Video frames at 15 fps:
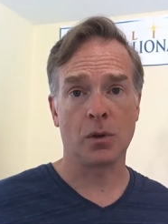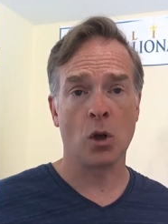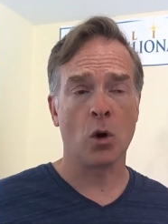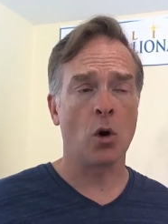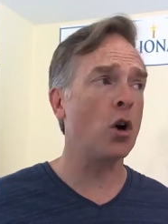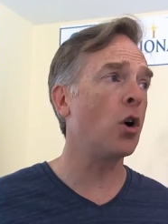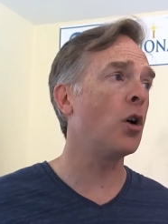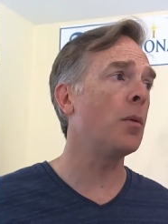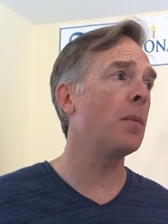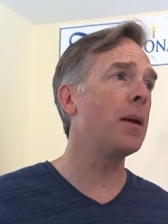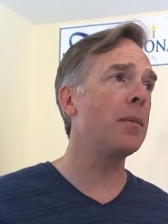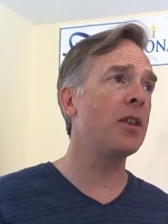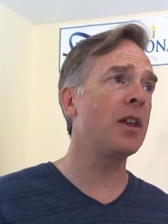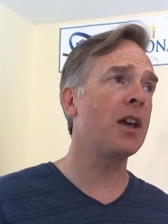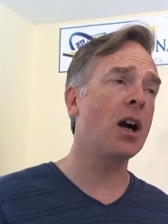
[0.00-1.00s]
Or, or
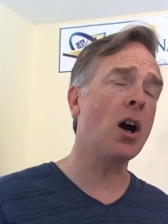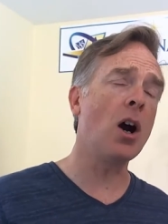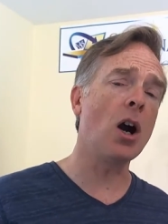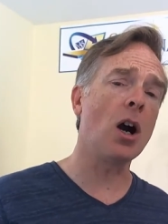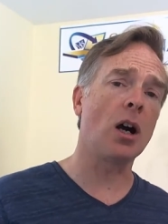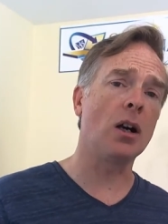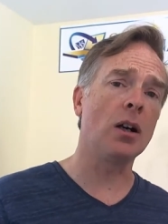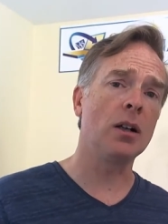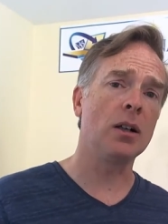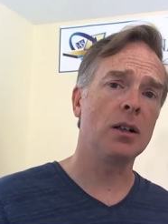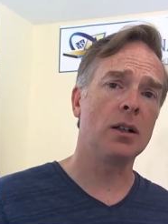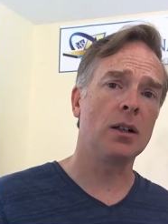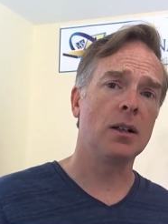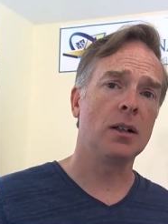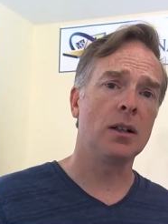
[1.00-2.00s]
maybe they are,
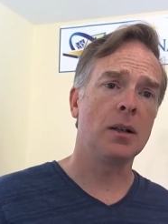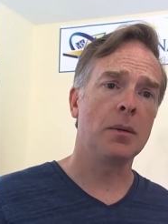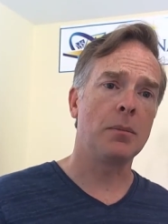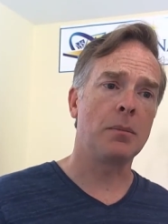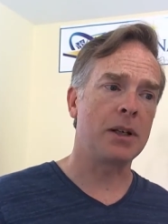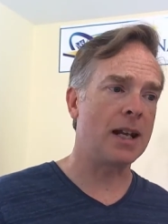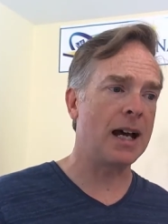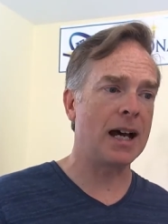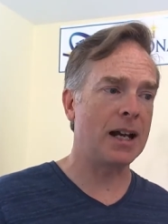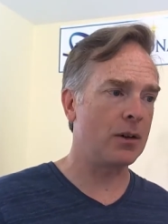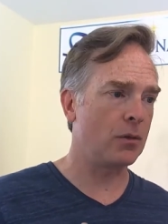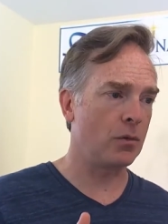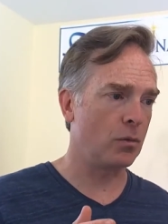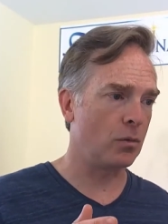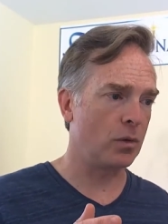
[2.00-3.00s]
but not
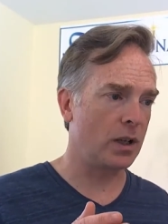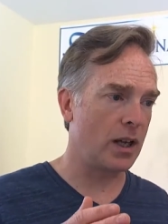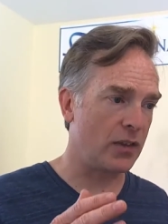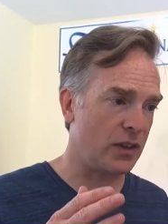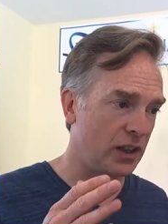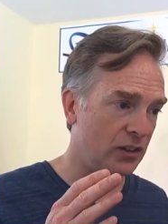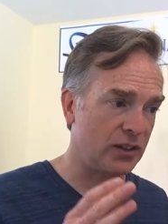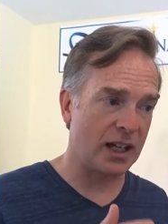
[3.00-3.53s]
at the exact